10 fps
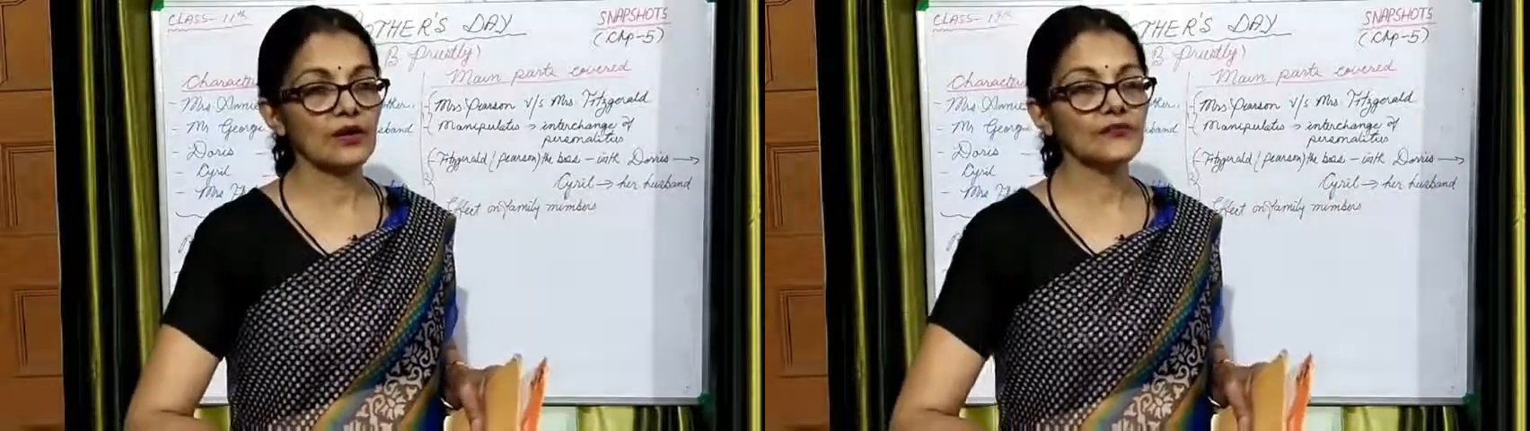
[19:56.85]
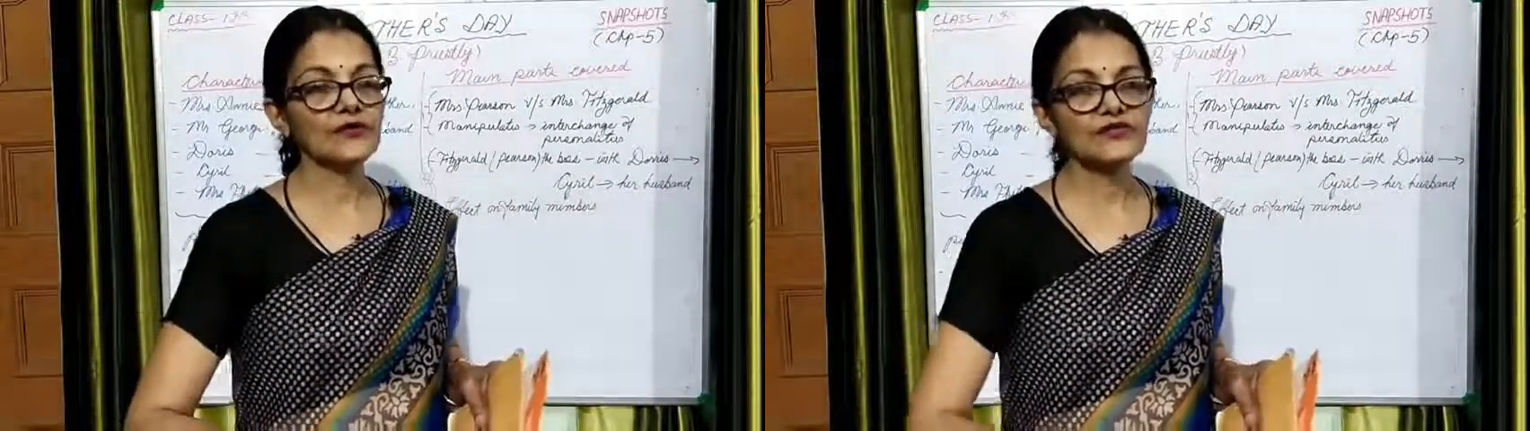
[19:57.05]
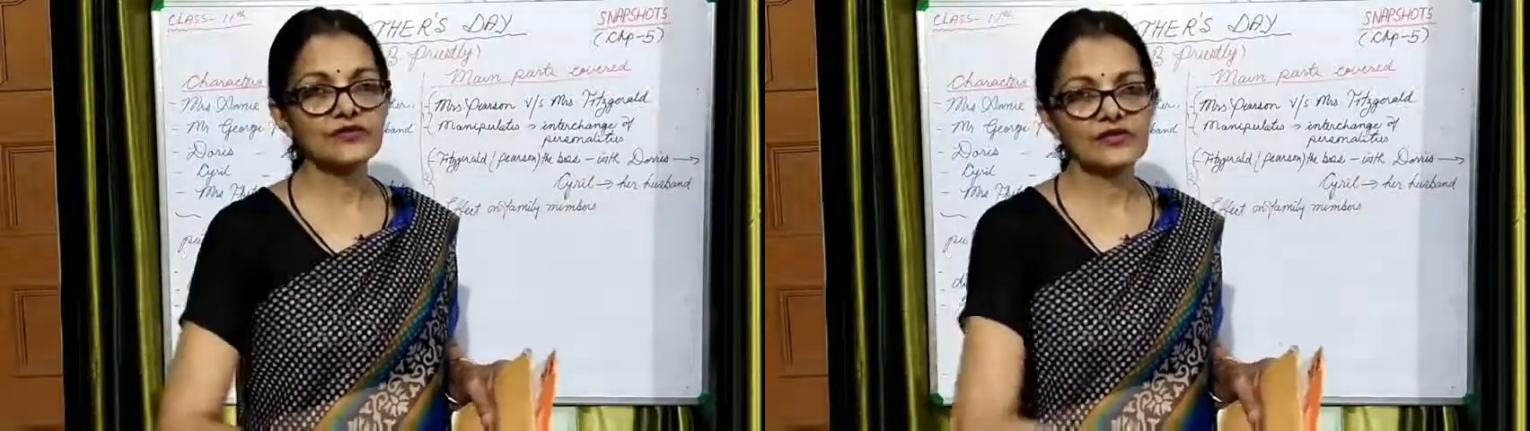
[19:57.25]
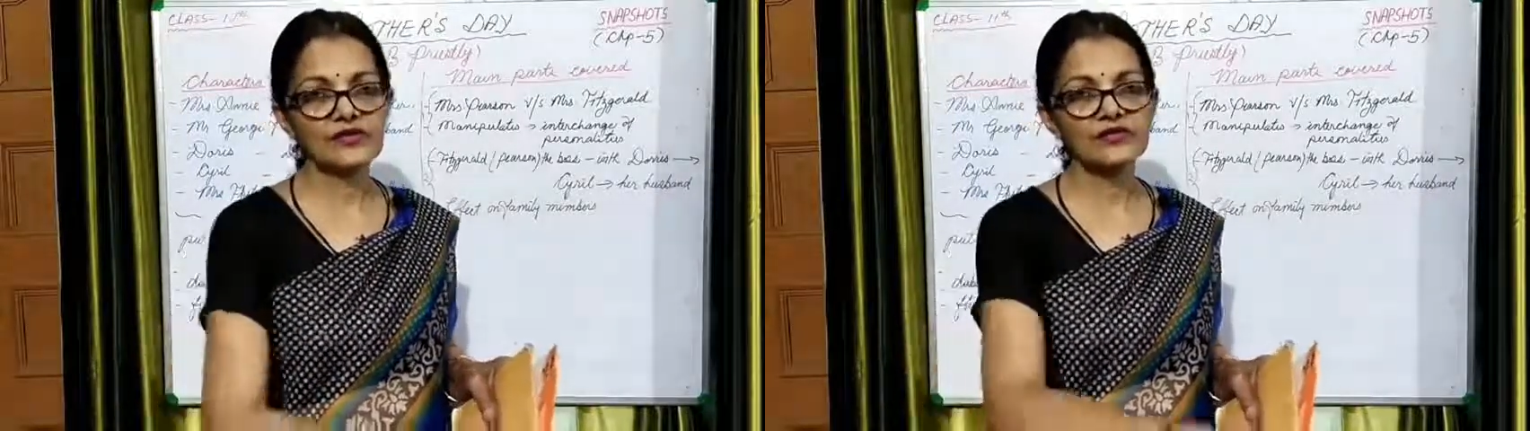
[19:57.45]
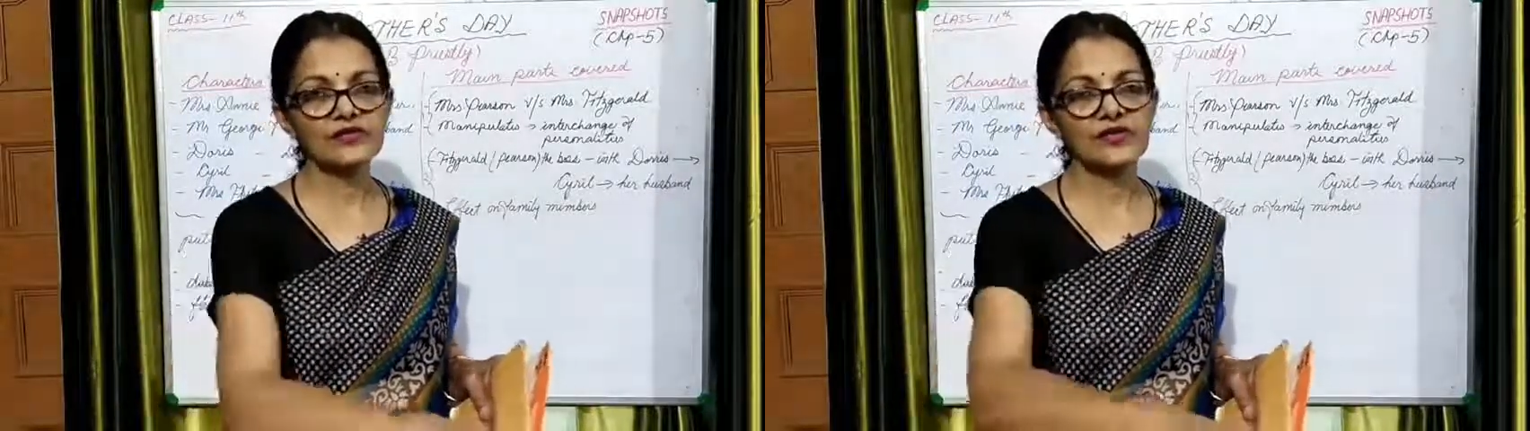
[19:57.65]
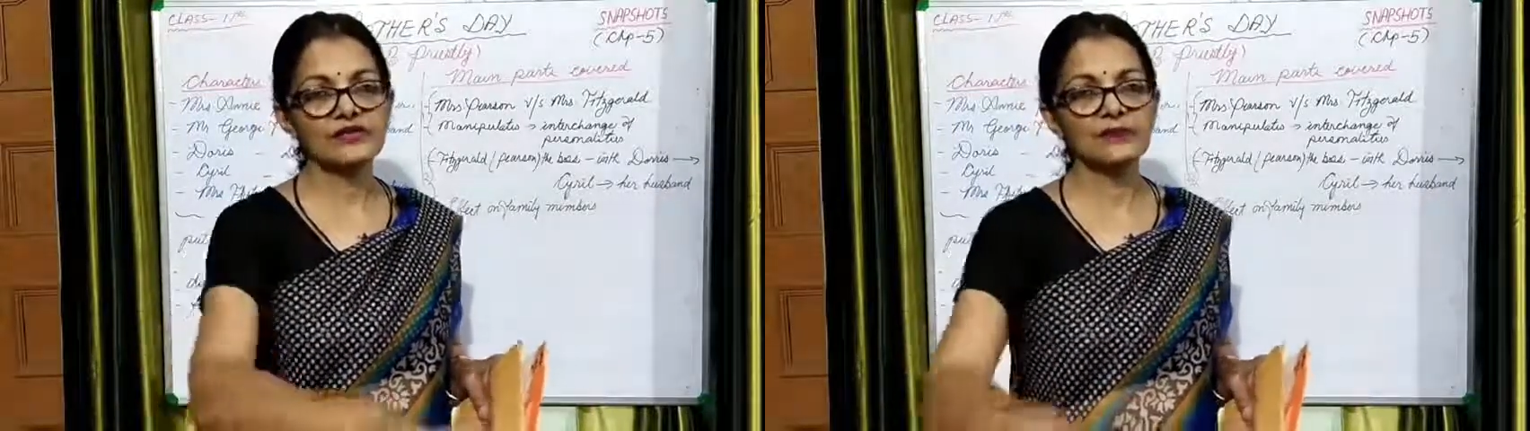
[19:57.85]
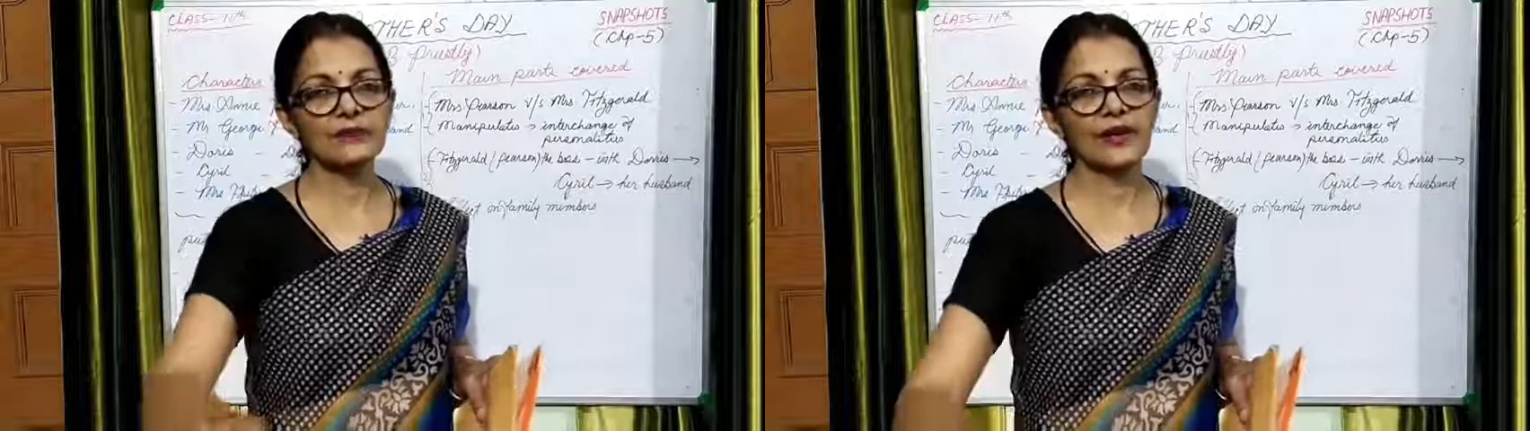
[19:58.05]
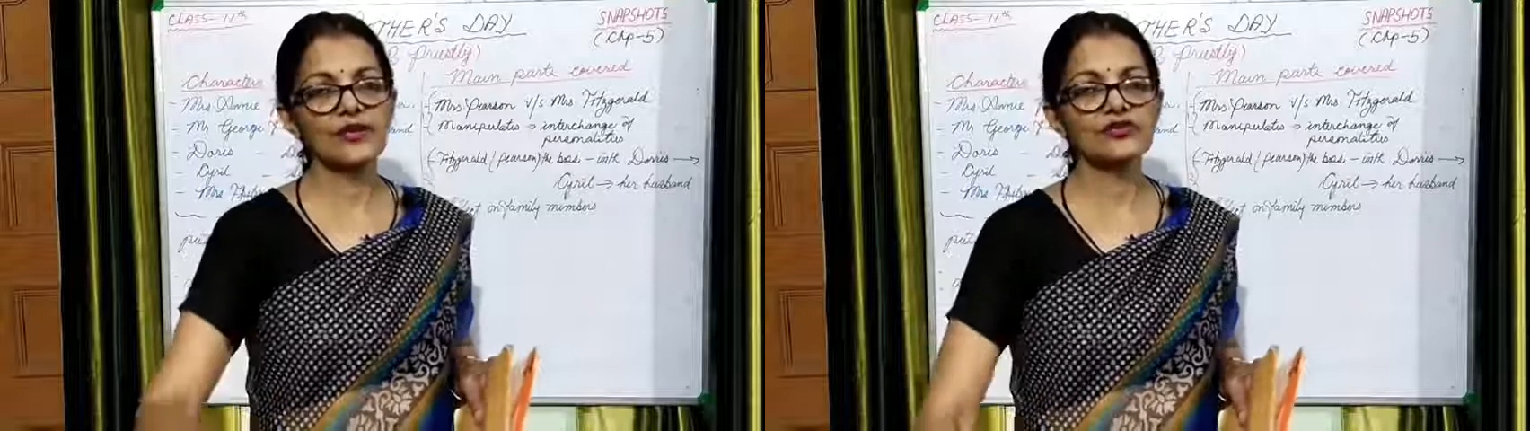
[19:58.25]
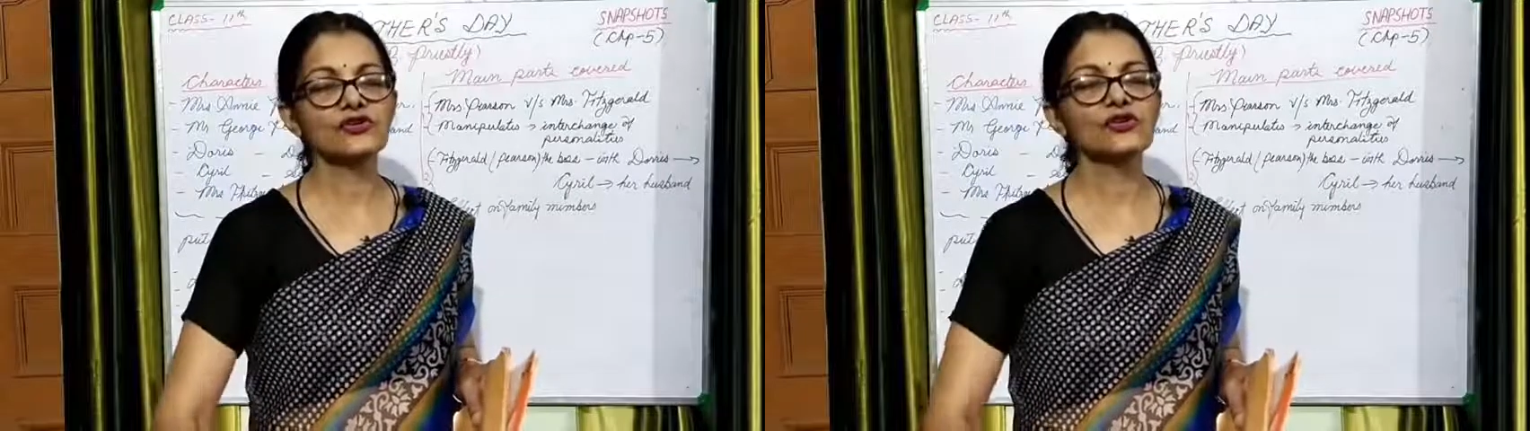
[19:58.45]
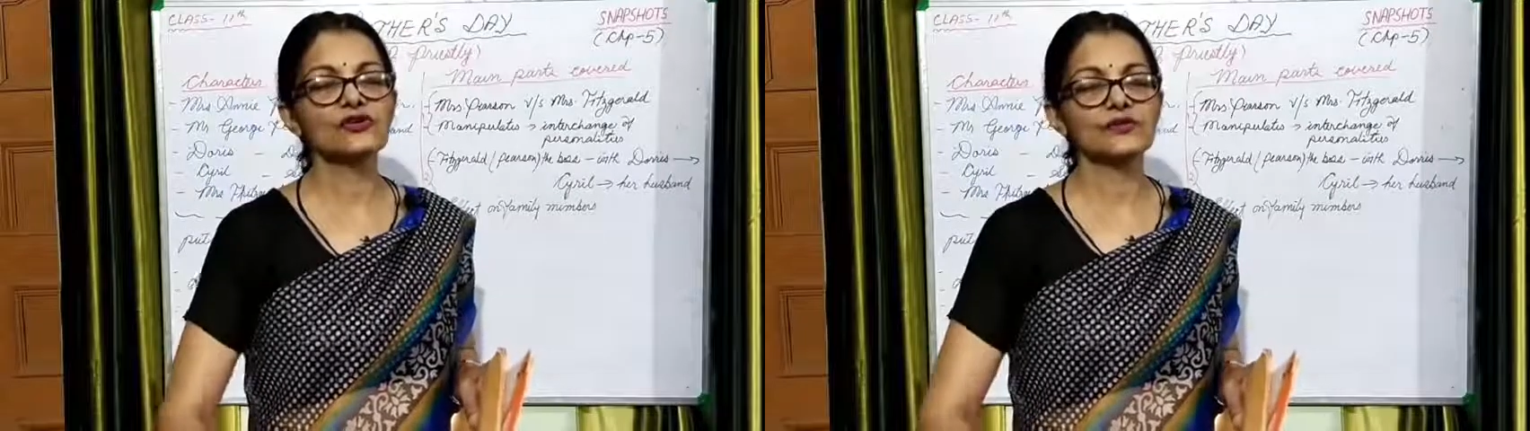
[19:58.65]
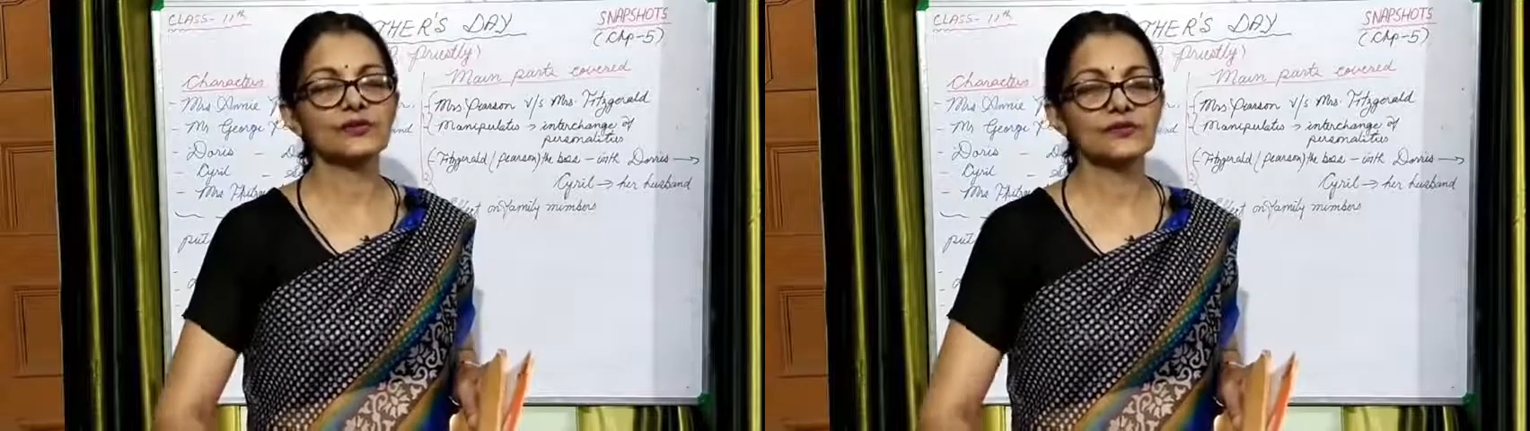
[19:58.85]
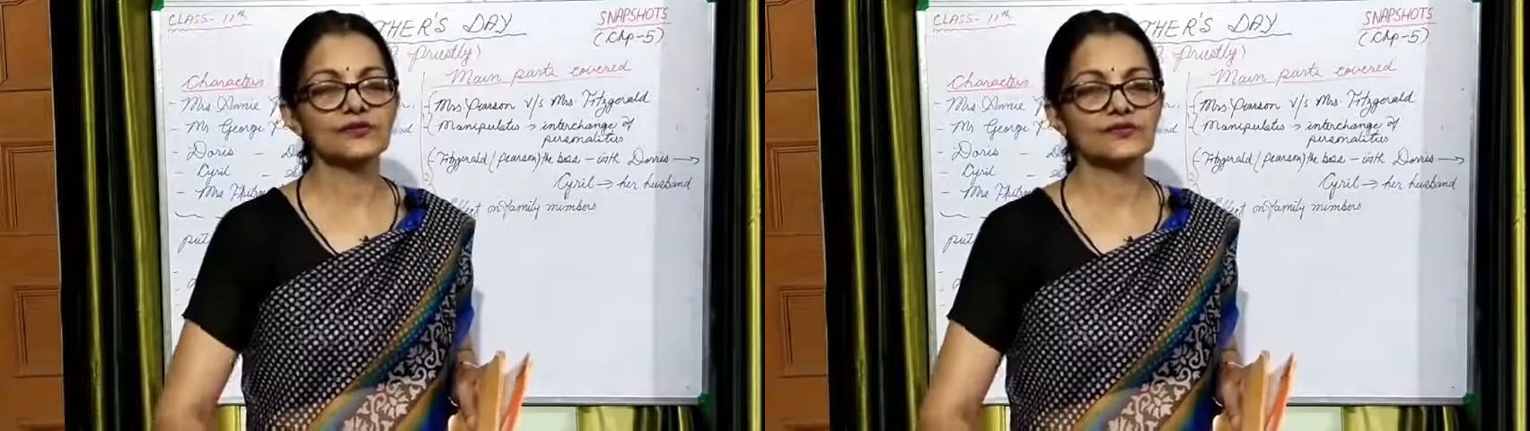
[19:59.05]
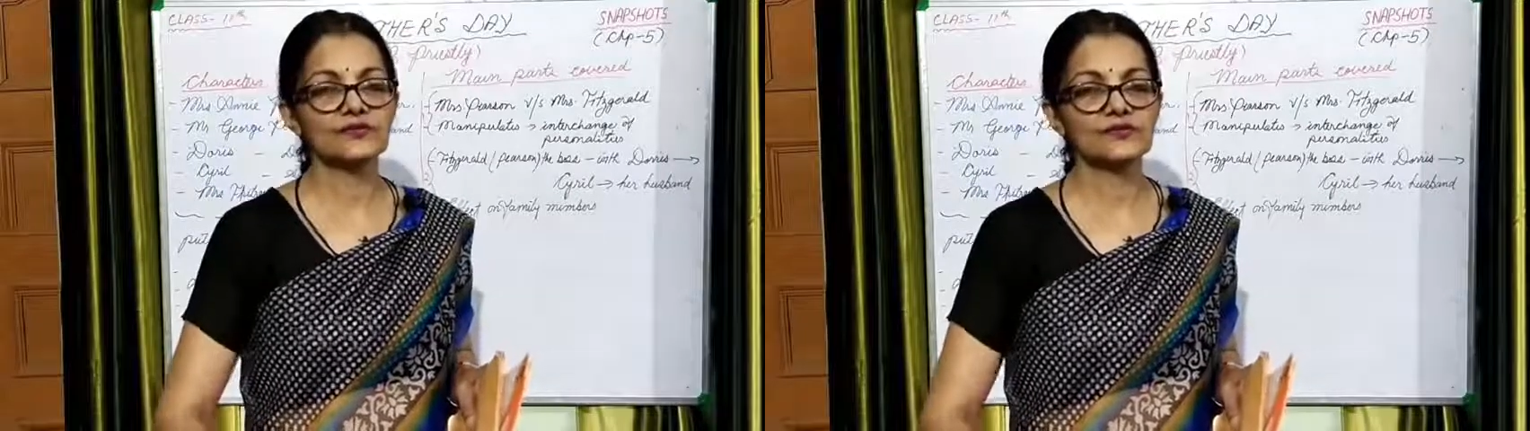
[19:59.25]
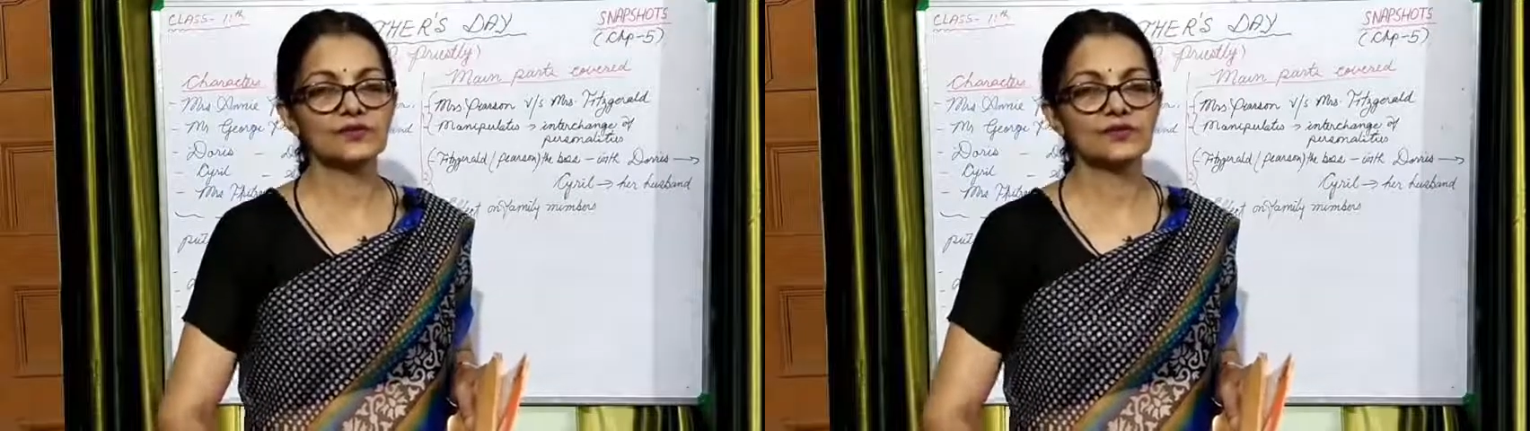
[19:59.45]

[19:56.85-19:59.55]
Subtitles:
after she said the magical words,